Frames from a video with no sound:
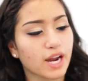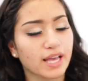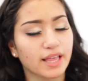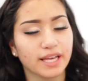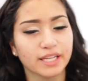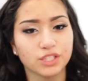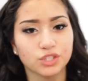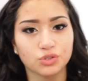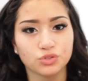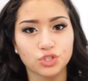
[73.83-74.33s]
I
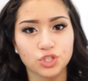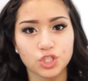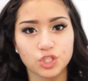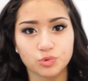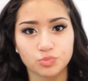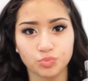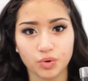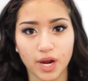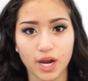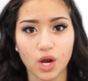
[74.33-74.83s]
like to just
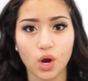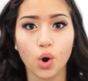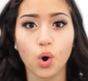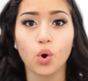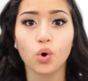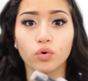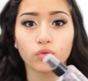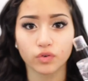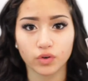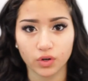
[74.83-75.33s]
spray
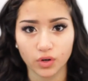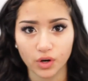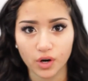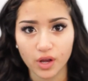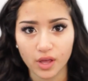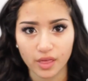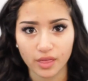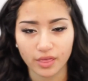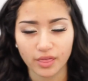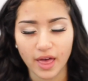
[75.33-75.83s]

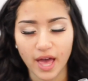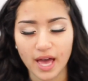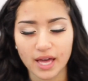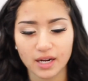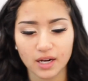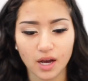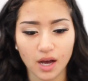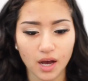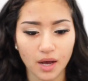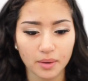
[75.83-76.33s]
over
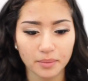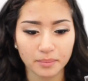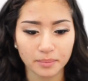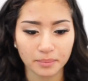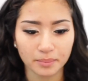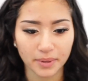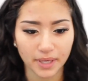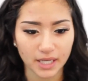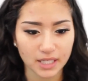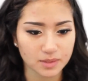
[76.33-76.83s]

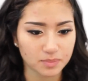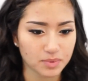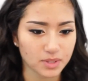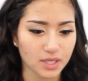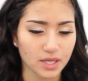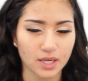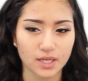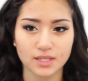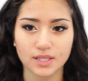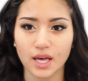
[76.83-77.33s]
that base
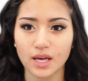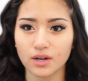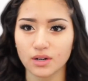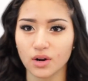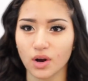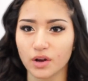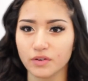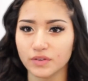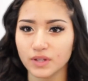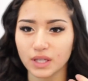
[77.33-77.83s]
because, I
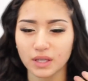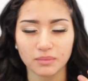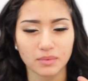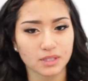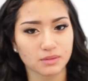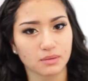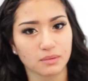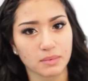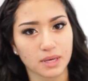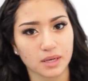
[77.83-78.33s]
don't know, I feel like it
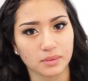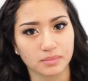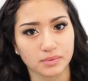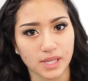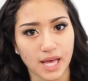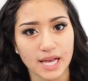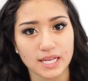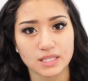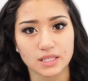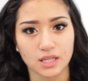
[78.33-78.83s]
makes my makeup
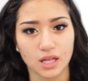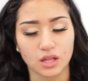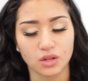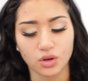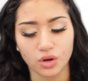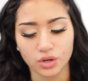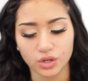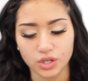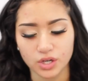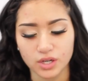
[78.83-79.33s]
last a
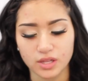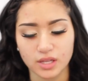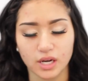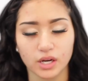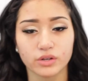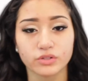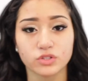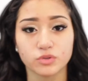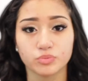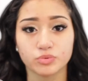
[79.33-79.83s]
lot longer, and then
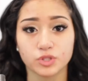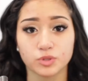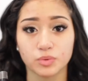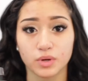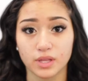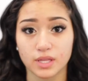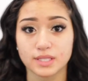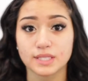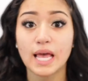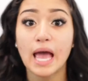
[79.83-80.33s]
I also
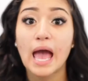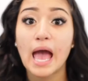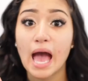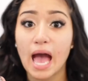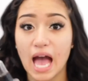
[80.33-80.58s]
spray this